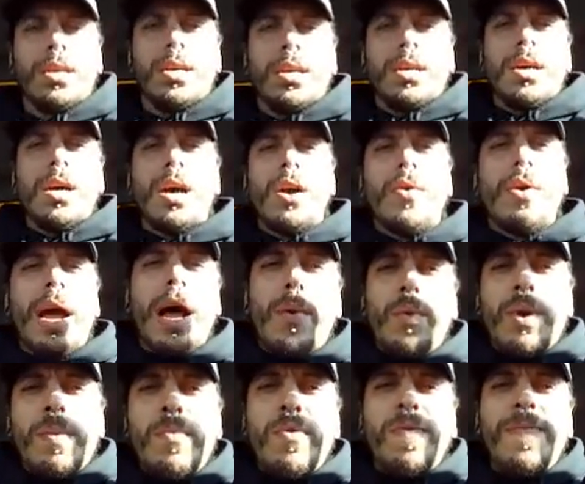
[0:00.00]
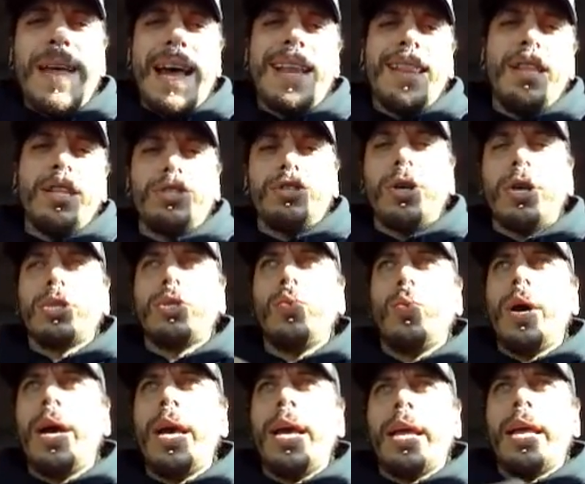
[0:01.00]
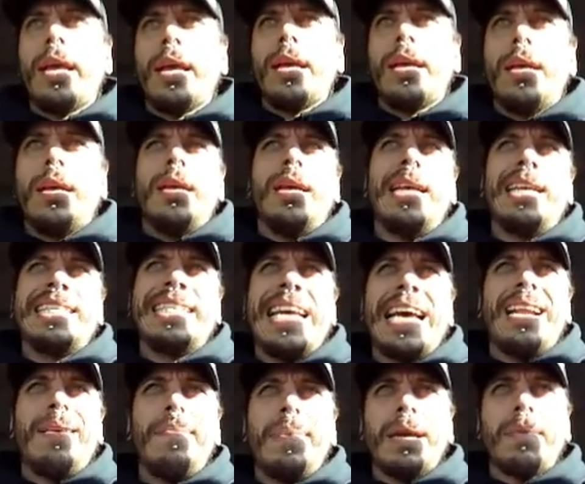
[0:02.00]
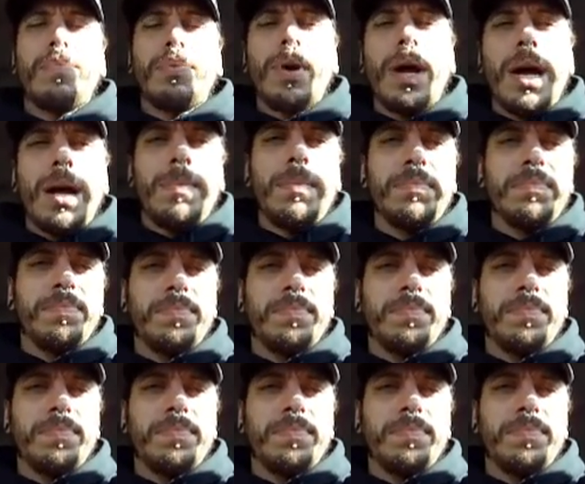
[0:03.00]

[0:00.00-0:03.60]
Alright, we moved out of the truck's way. It's not a big problem.